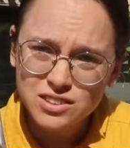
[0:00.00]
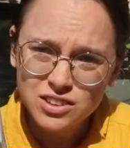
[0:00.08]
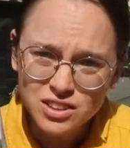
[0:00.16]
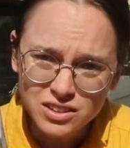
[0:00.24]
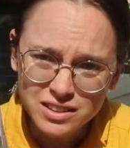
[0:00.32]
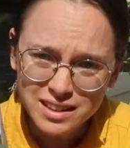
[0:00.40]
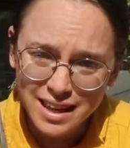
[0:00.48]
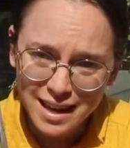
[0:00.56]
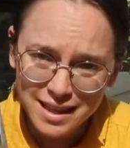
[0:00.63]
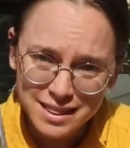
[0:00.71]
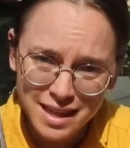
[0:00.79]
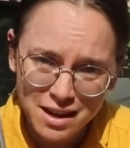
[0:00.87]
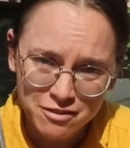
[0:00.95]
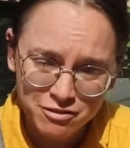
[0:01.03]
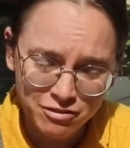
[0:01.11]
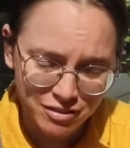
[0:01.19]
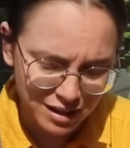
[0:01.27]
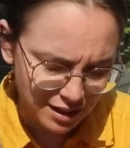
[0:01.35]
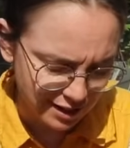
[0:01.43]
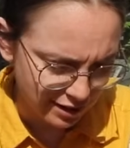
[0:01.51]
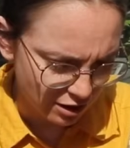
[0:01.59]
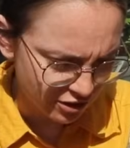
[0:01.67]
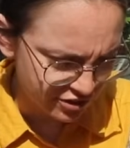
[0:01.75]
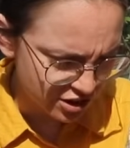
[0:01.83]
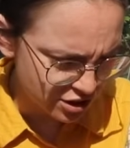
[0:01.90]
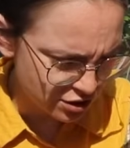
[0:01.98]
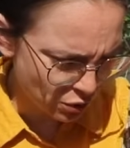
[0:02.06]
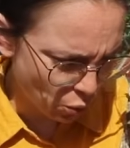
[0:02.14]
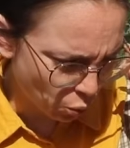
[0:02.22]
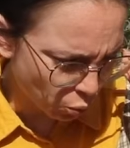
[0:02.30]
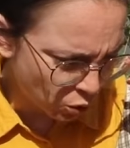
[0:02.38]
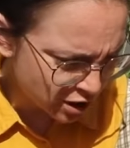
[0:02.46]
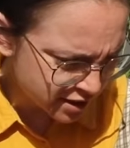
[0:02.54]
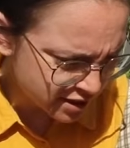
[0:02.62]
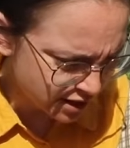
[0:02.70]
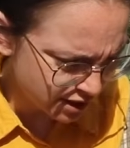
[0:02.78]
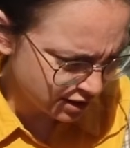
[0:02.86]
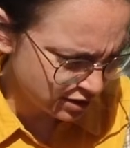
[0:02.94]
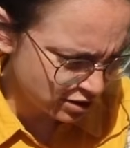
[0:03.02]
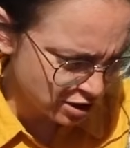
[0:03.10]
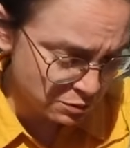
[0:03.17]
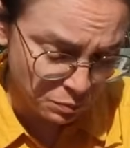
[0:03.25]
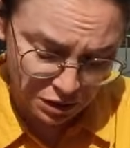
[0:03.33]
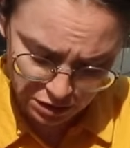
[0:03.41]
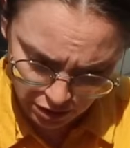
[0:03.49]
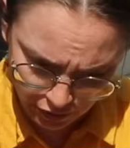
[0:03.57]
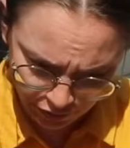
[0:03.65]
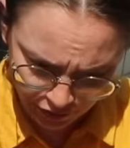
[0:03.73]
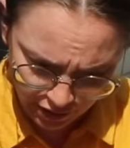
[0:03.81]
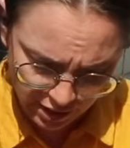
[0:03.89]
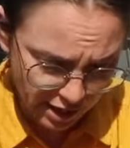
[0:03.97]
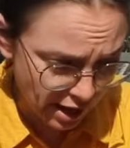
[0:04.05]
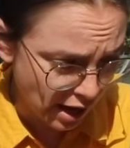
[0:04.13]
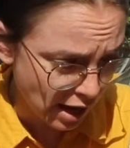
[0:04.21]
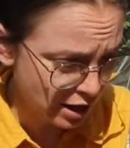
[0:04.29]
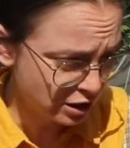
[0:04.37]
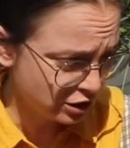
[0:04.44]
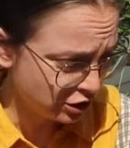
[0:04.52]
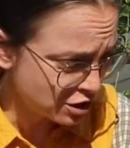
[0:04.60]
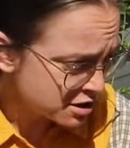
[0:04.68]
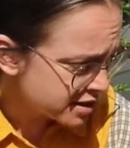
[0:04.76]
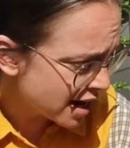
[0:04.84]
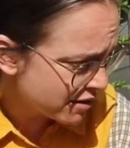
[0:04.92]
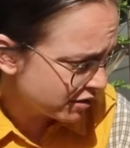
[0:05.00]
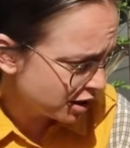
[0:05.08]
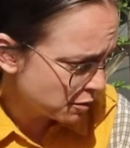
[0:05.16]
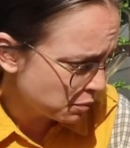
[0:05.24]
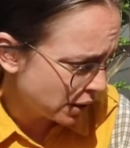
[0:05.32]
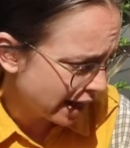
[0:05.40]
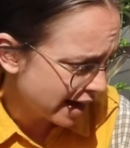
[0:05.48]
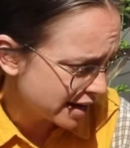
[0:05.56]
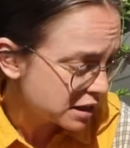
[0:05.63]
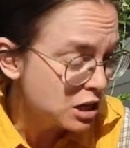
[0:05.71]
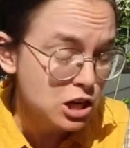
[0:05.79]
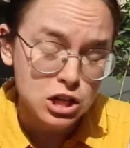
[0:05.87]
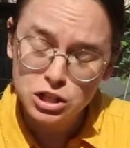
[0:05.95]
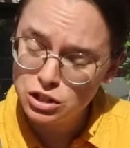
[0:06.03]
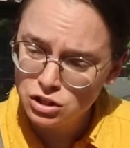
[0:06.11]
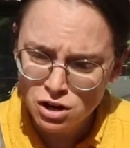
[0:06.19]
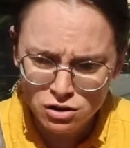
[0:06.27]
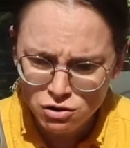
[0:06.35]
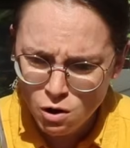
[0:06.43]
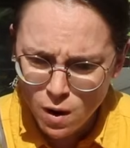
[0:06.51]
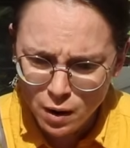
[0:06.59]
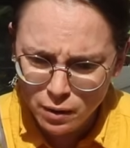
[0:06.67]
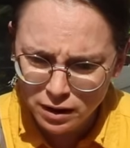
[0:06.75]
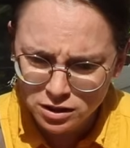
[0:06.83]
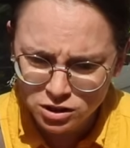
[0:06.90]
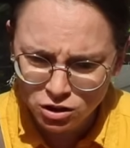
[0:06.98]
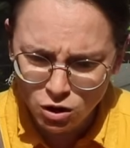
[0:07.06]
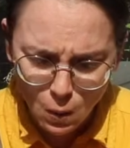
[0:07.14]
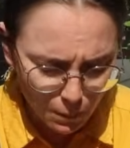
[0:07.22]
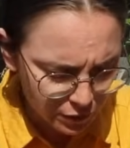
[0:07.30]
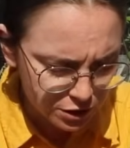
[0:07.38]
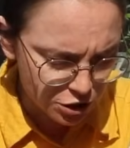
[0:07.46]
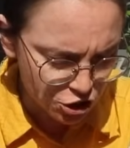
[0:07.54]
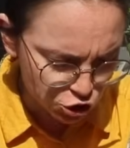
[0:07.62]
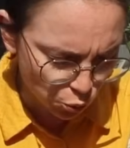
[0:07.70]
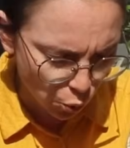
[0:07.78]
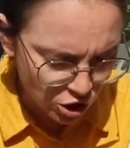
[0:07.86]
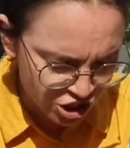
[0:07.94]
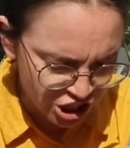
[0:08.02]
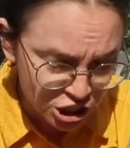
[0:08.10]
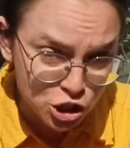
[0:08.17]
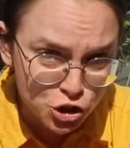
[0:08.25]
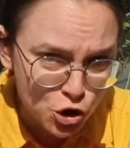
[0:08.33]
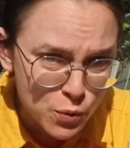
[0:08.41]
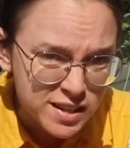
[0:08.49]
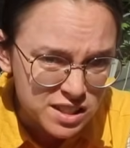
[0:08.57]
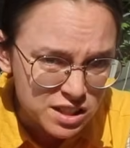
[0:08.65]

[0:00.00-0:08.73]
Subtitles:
do you get that feeling of just wanting to spin a thing, not having a plan, not knowing where to go, but just wanting to do